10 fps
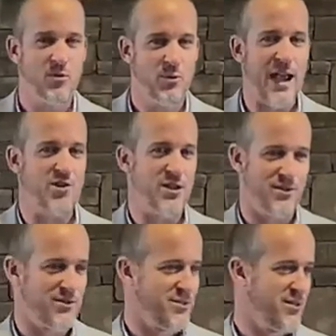
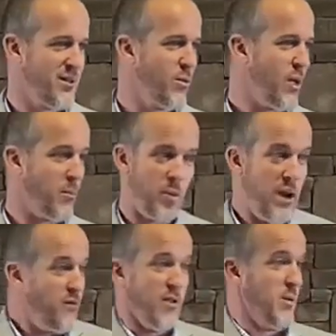righteous. Well, I'm
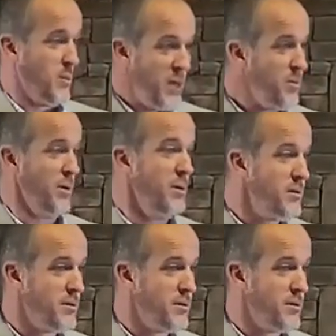praying for other people.